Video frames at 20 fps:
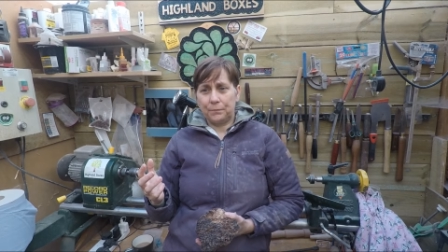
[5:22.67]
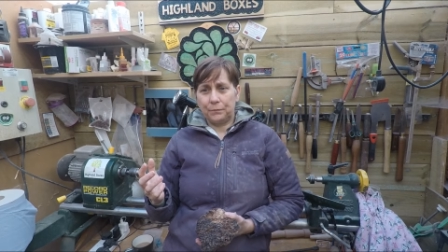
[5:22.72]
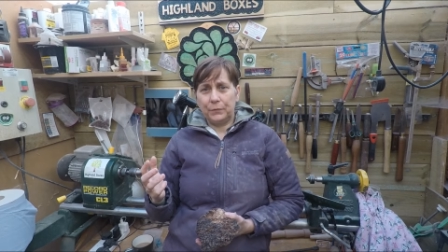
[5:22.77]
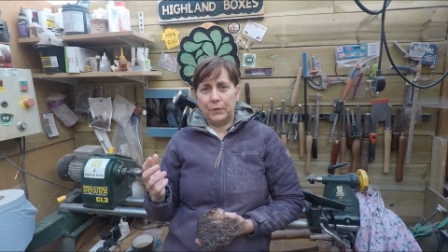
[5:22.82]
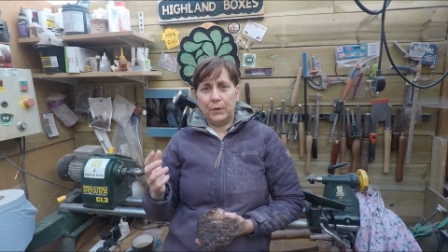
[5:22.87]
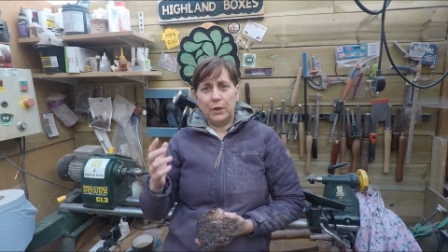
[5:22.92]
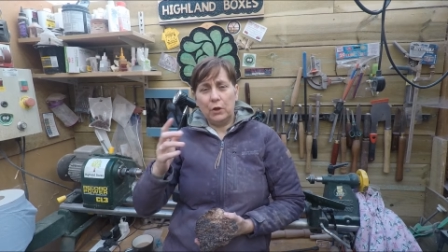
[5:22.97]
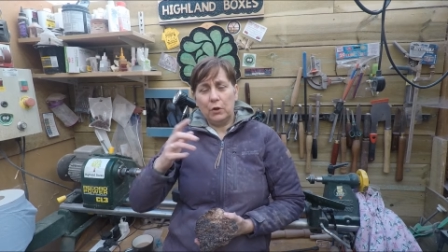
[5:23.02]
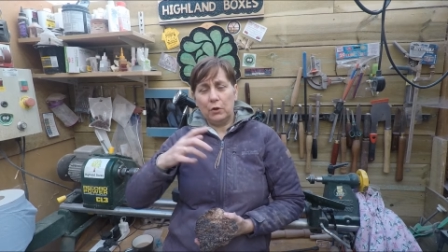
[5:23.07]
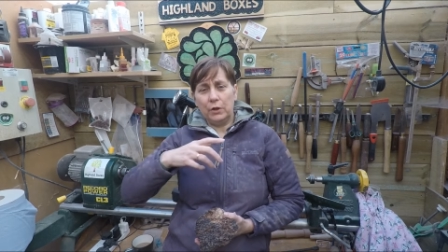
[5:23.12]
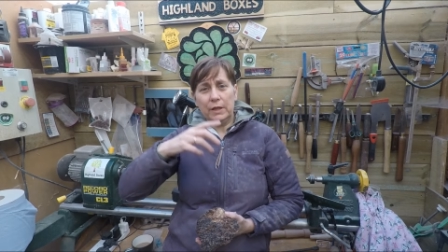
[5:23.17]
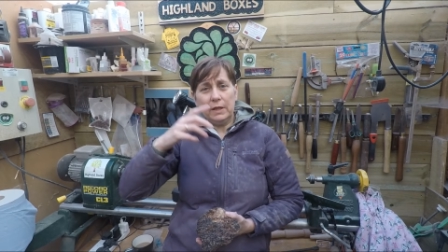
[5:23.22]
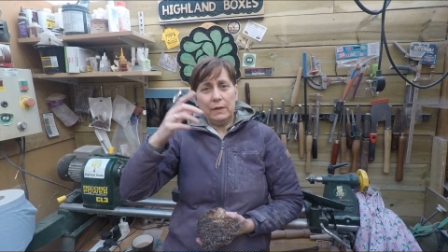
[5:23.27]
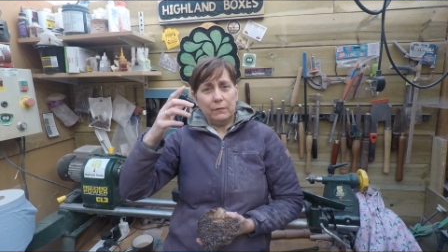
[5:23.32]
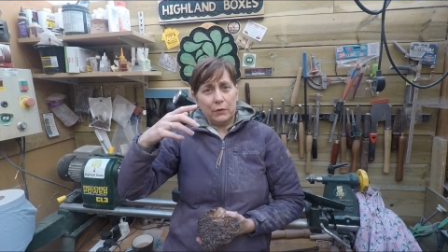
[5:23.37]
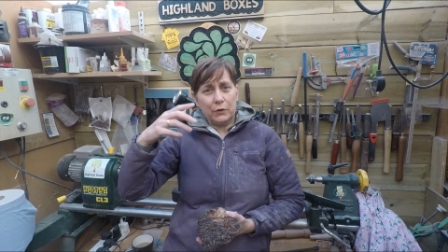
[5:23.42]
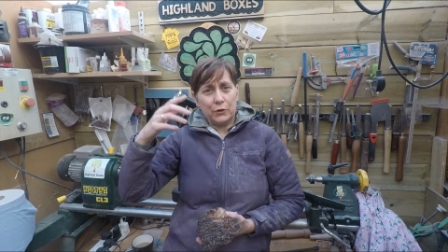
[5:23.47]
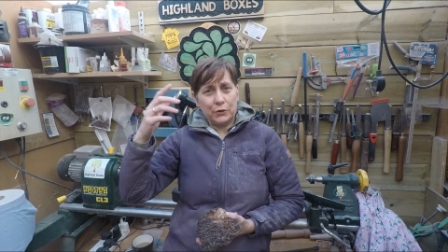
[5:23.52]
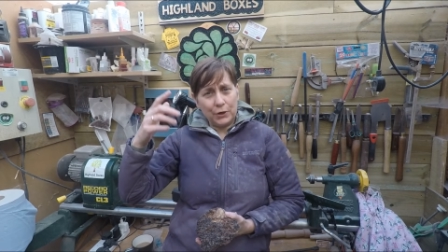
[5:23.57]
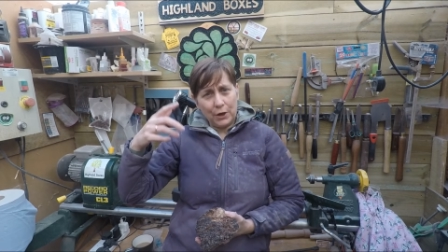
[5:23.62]
the
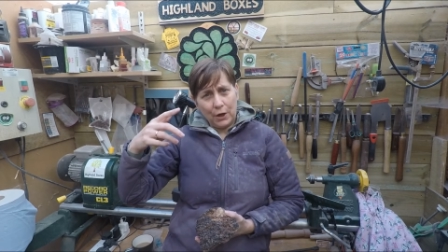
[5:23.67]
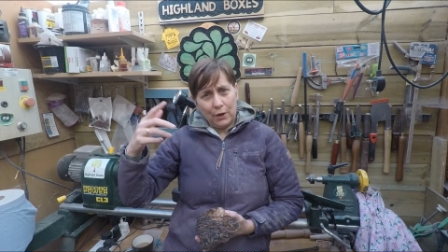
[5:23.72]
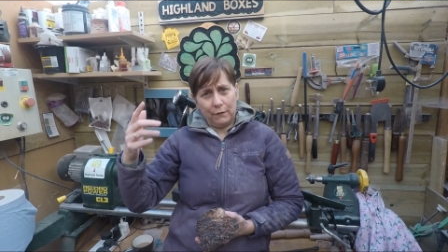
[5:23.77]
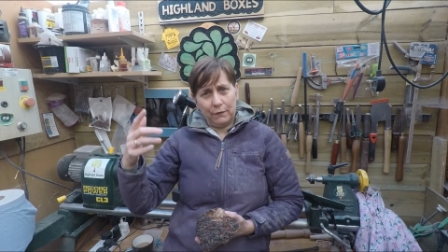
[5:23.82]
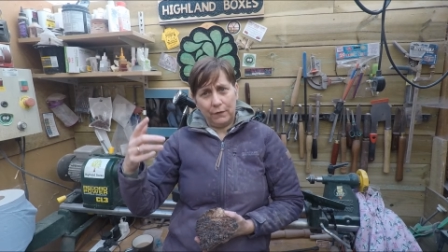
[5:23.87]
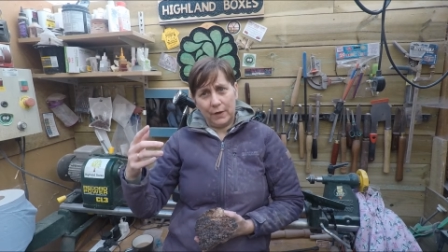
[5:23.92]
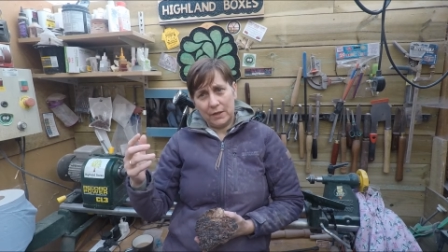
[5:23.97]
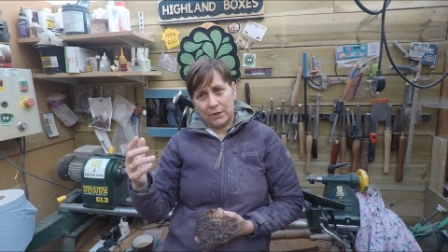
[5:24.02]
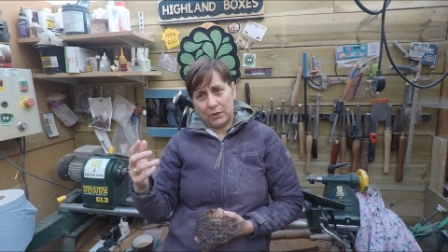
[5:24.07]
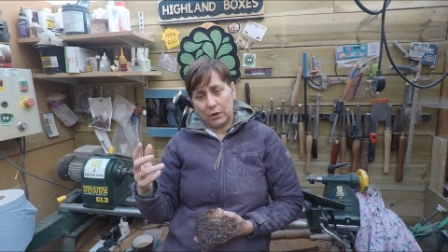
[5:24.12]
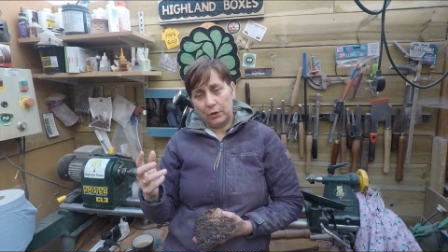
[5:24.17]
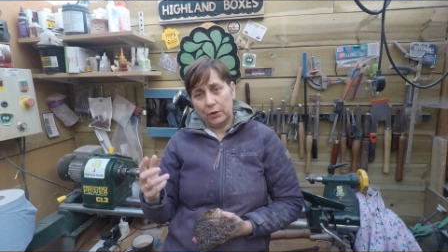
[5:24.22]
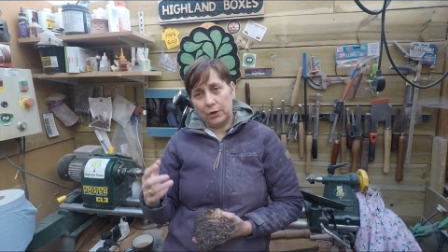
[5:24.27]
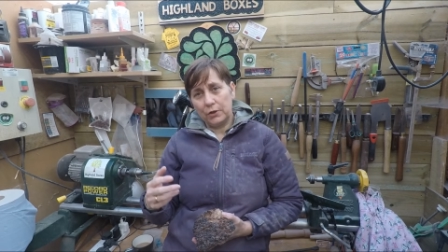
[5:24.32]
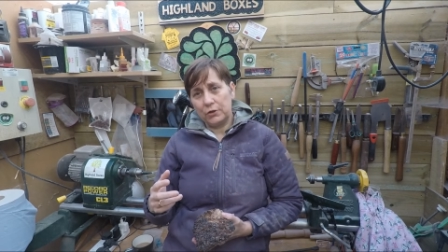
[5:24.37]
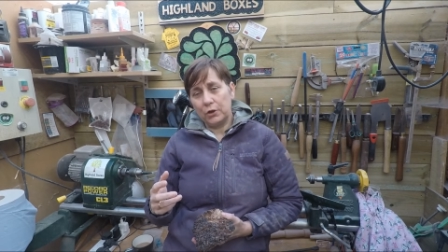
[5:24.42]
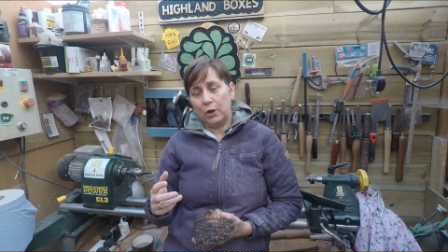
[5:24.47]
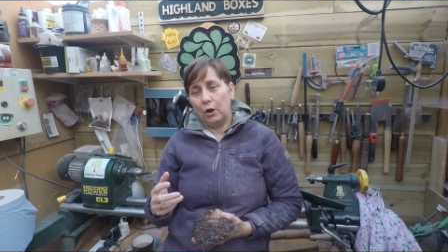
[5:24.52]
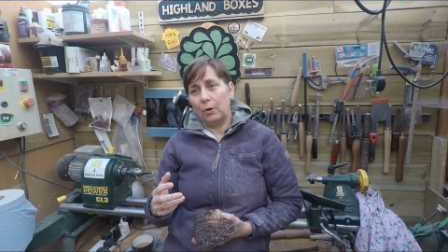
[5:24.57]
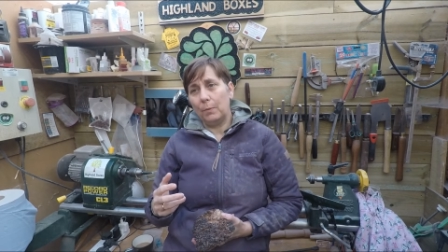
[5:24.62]
uneven surface on the
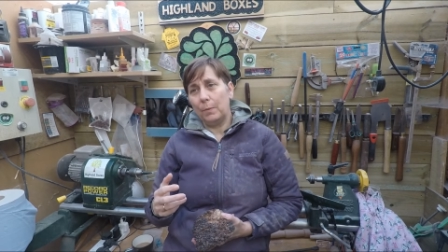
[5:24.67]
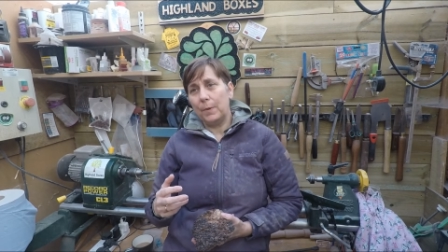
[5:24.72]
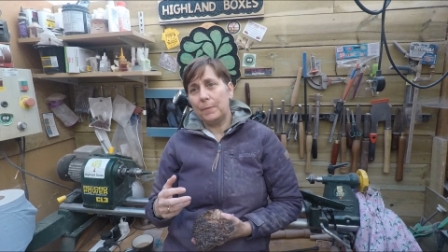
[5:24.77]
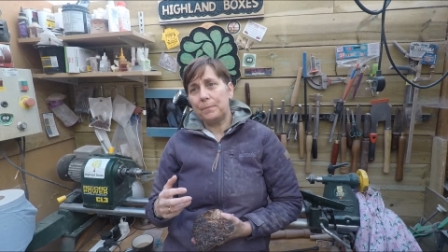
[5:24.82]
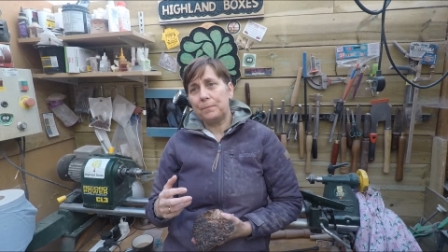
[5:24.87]
top?